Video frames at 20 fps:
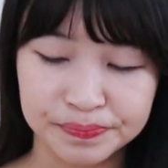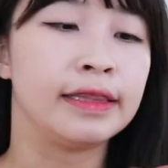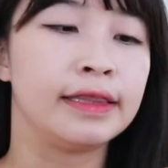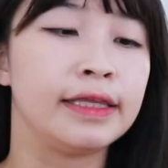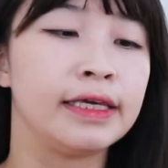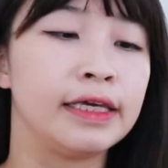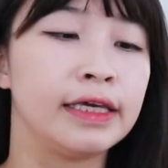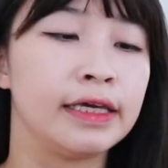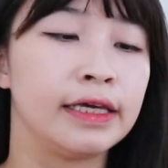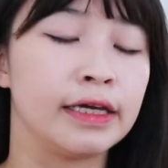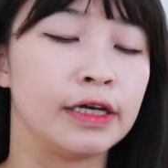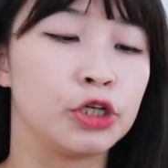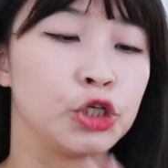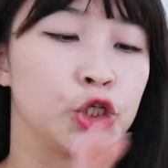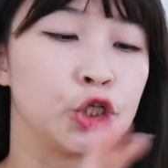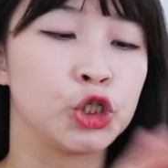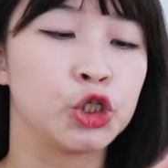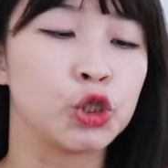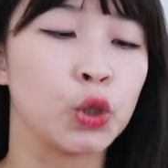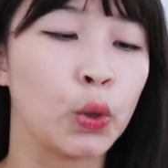The
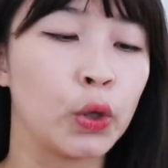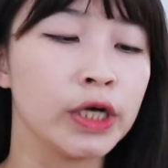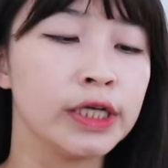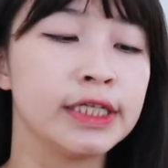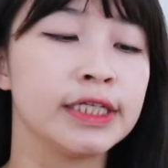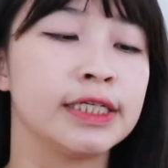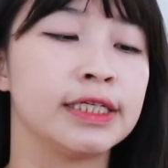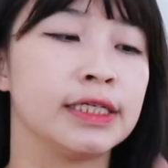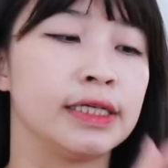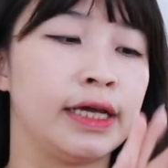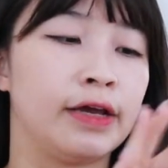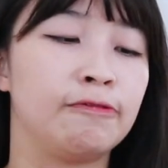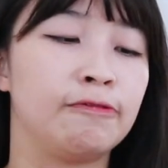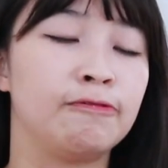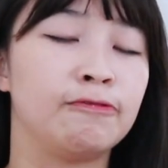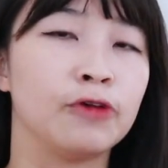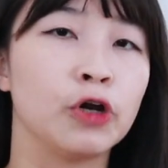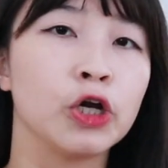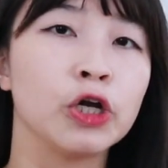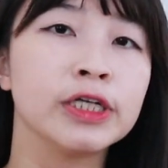short
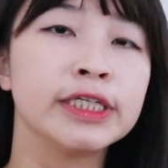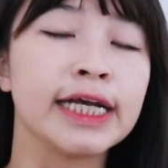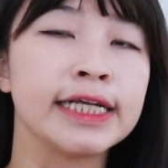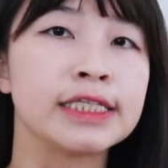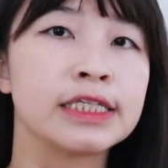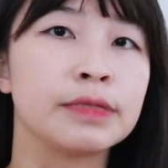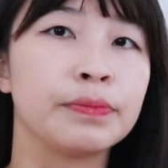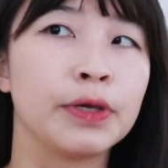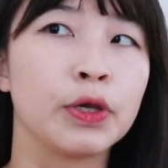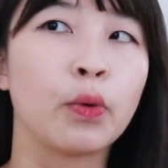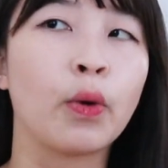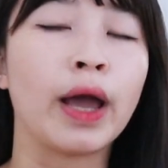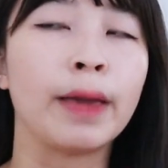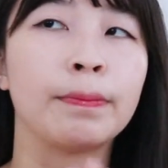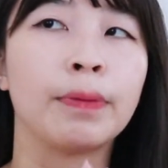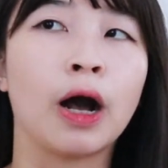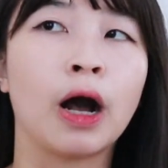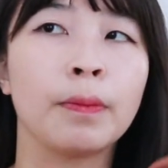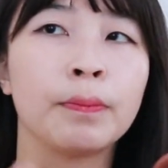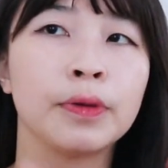fur tends to be
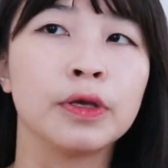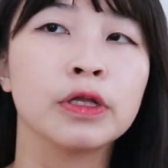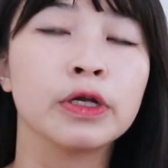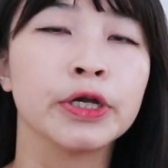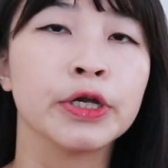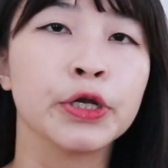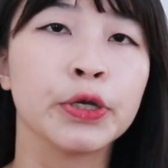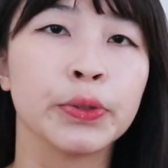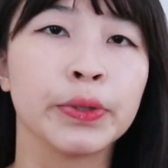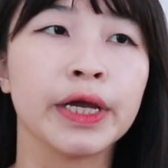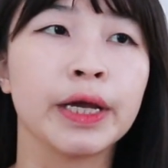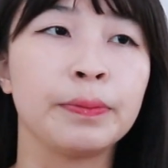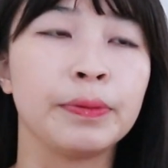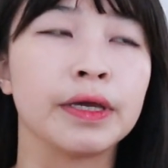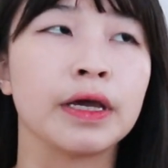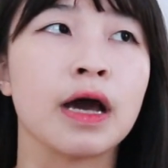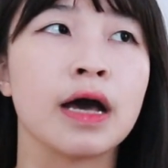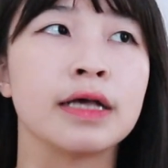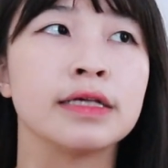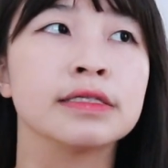quite popular in Korea
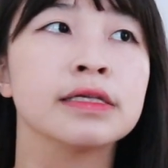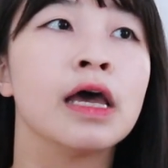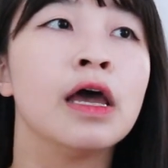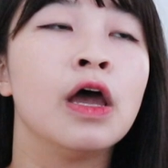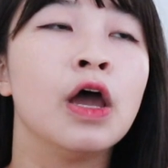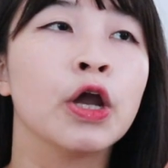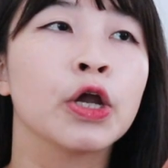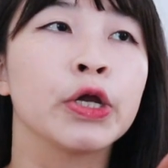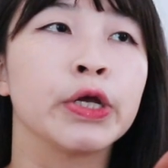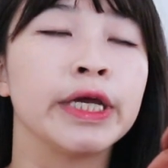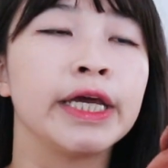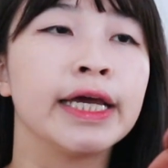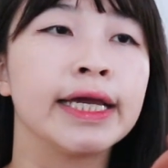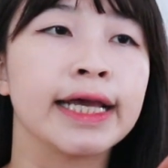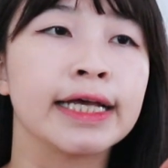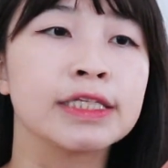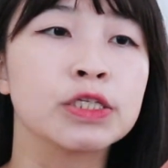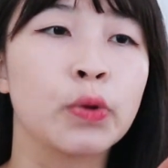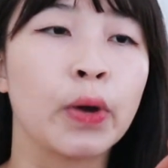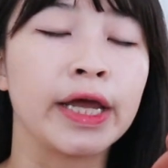because Korea
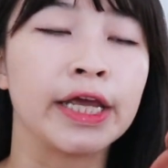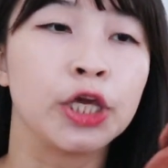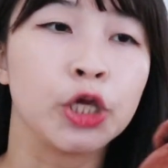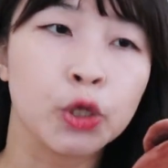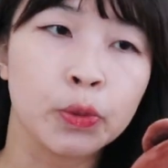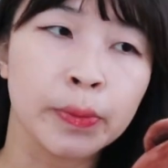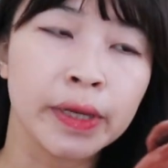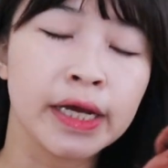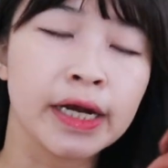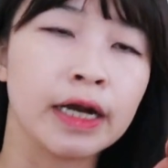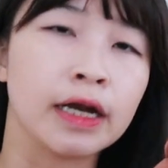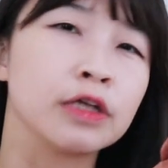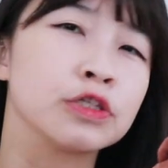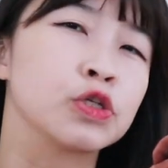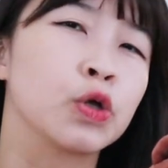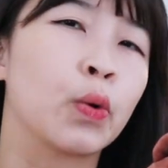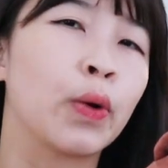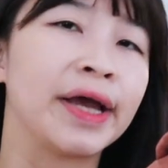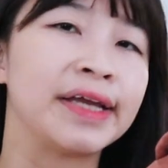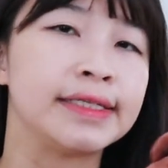gets quite humid and
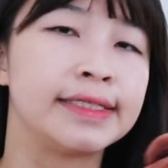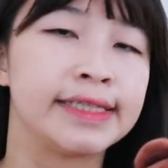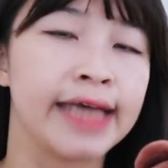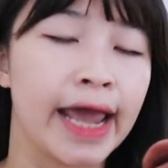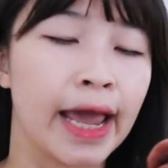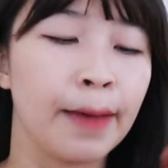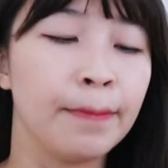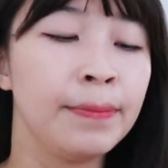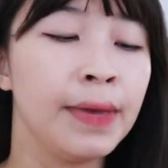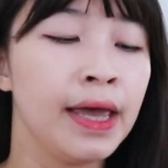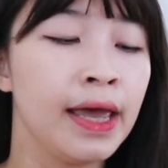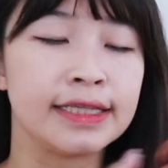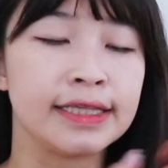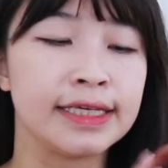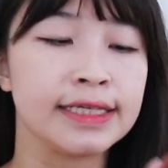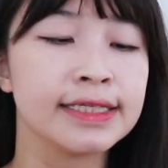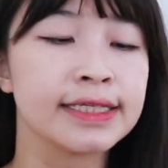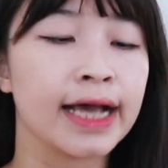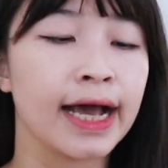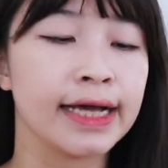also quite damp.
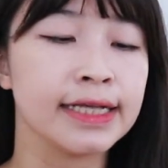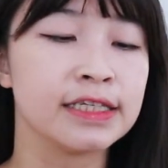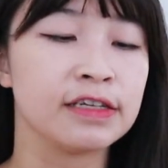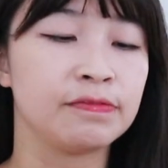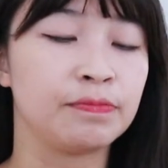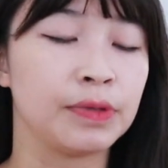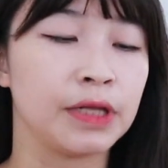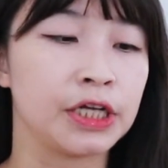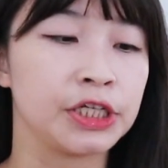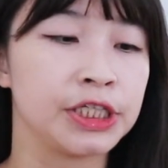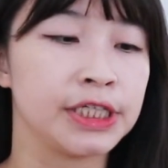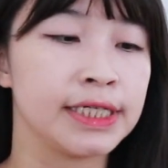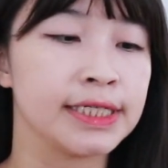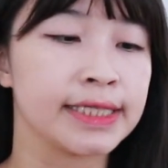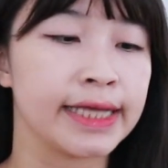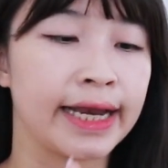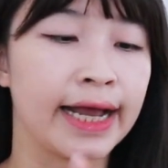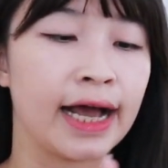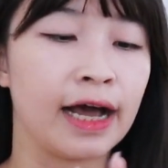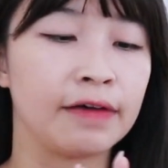These kinds of
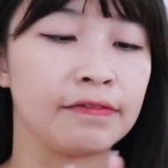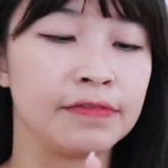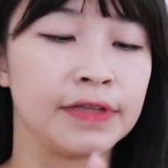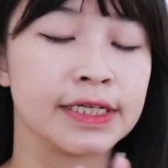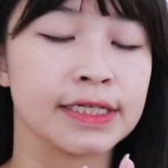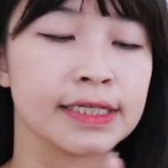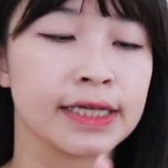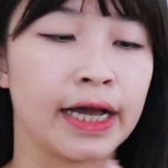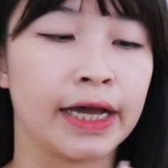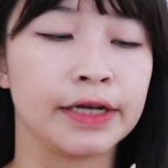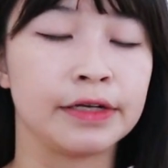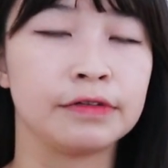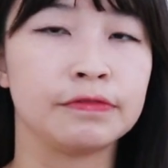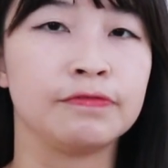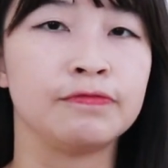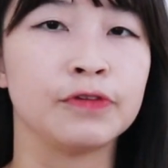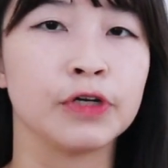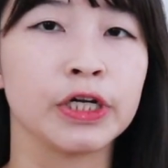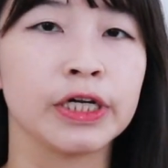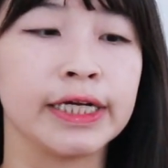plushies that have this kind of
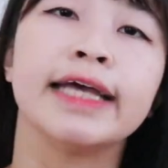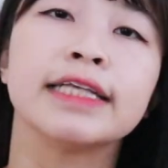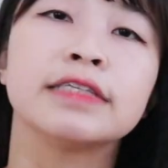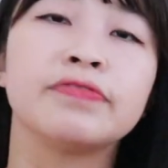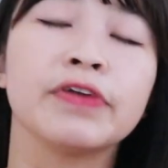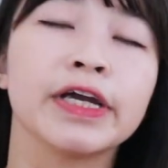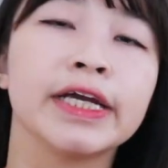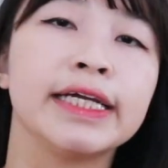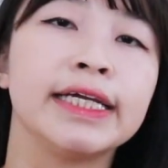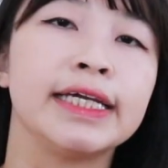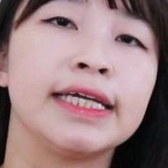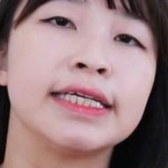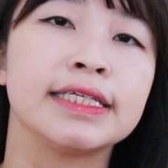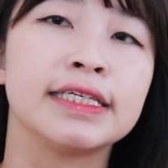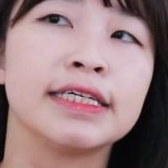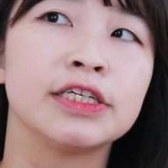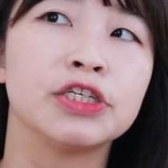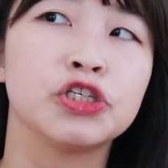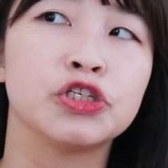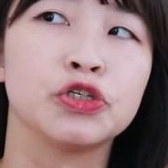fur, it's very
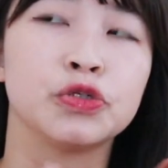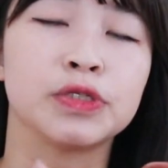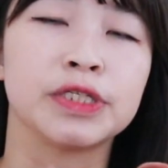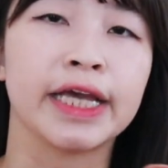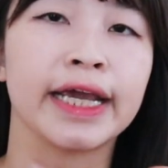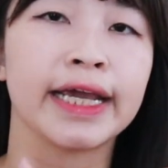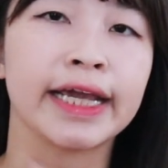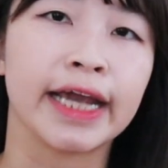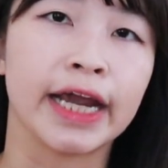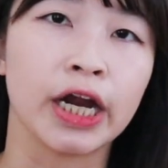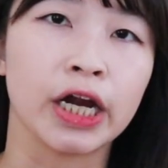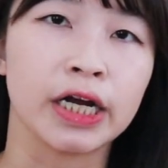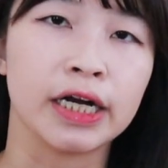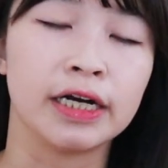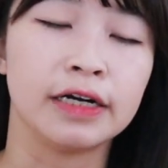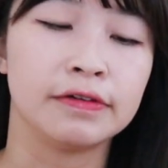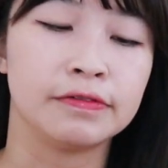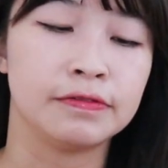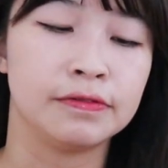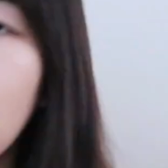easy to take care
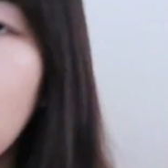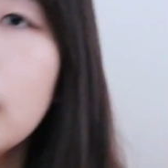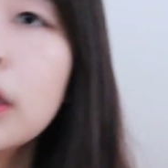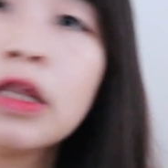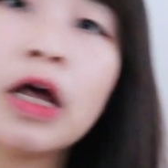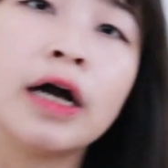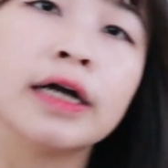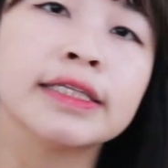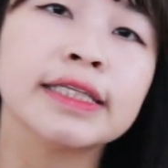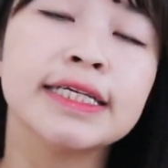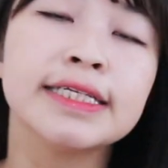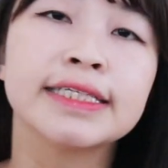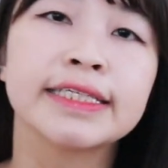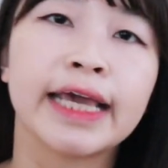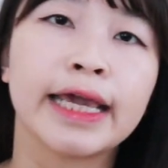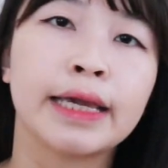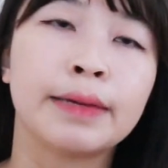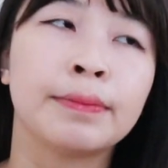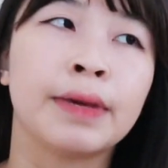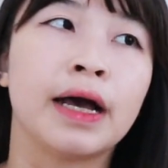of. Along the
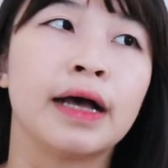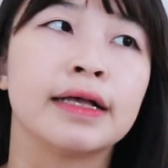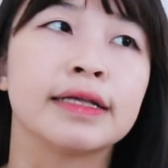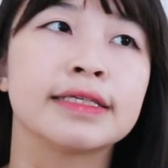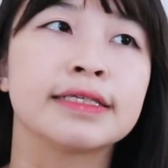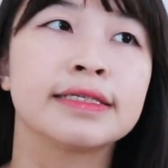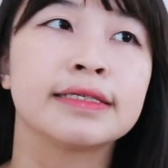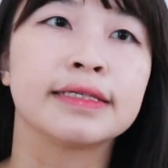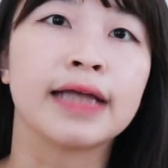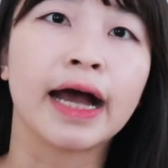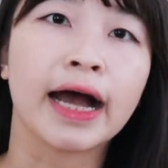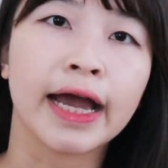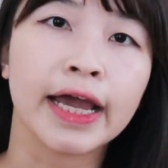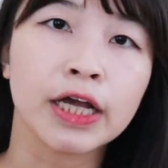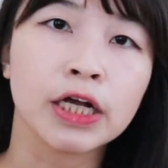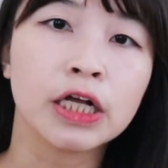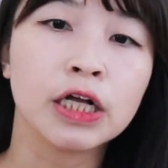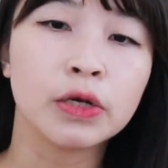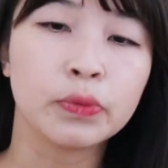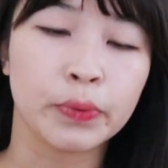same
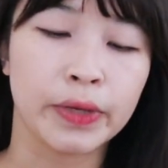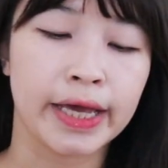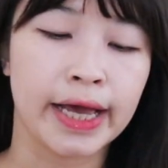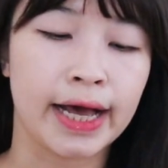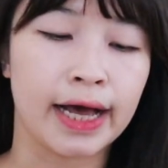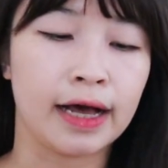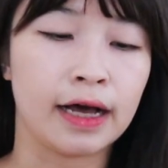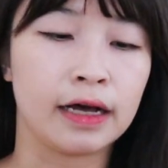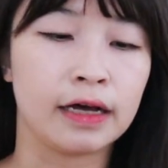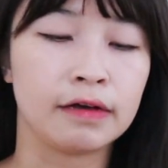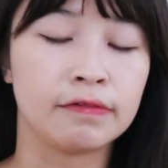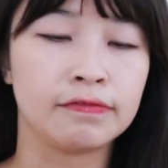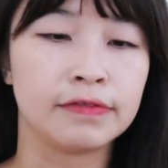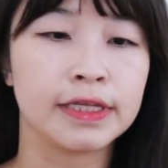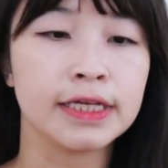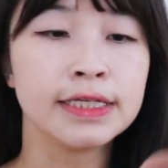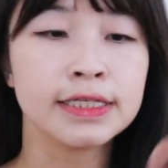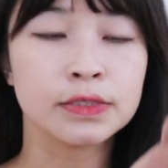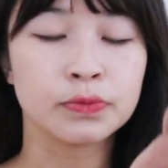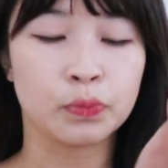style, we have
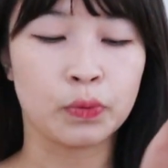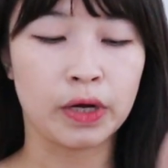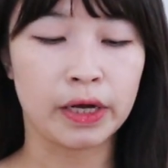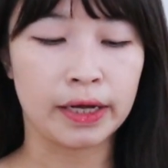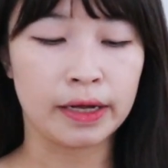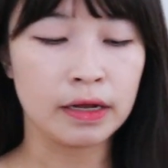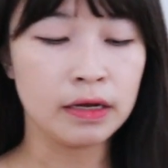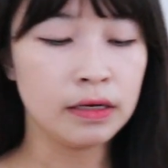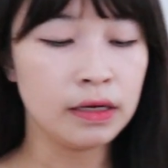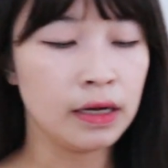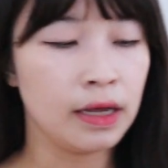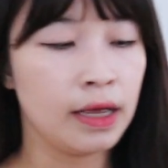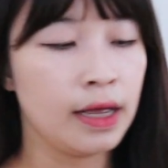this one.